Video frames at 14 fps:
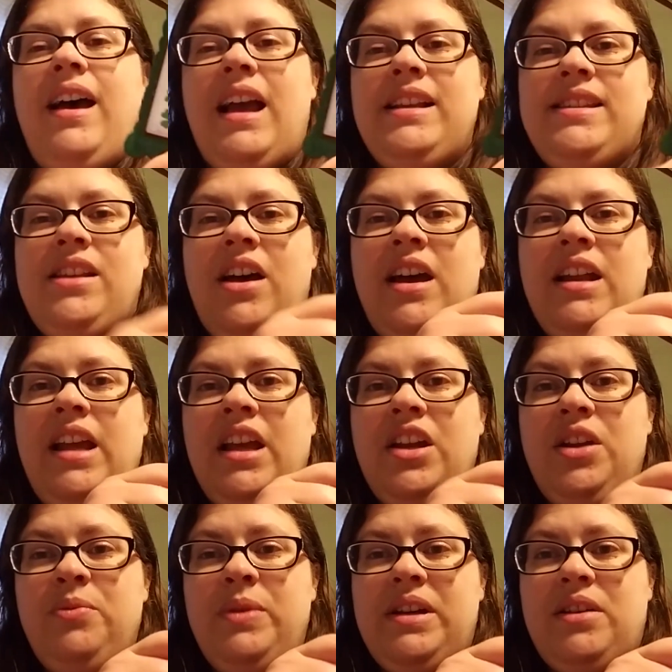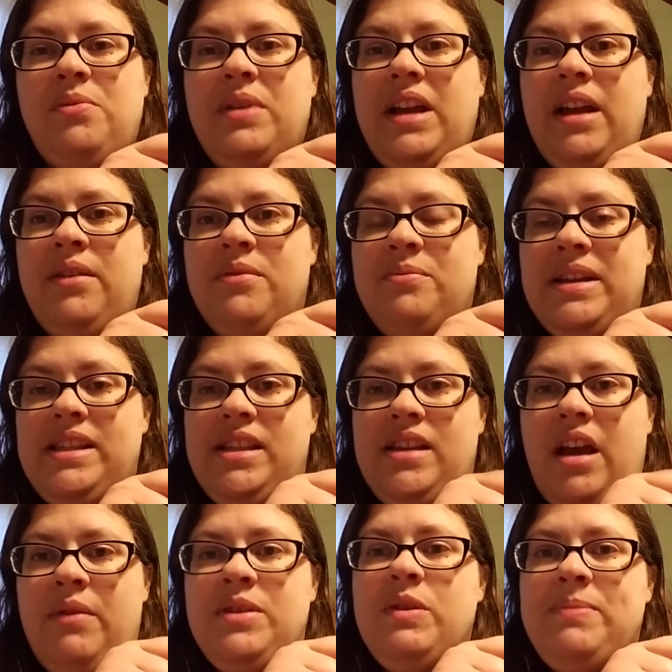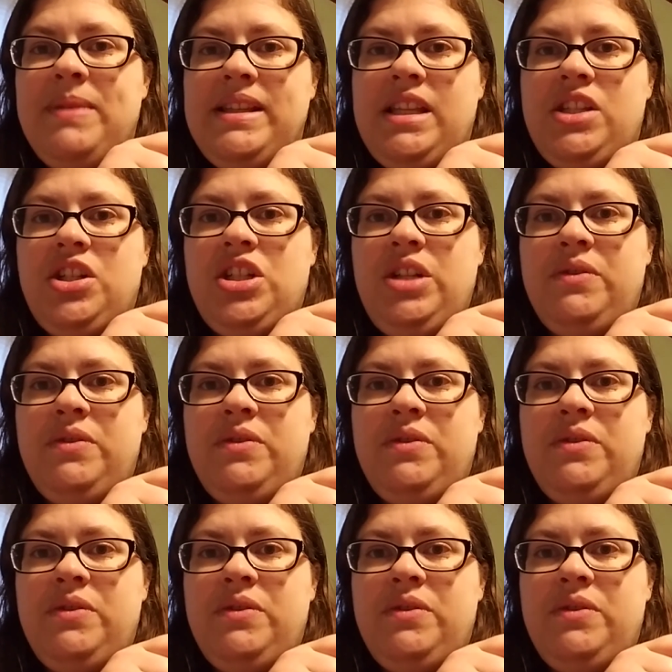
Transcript: saw it at Goodwill when I was with my sister.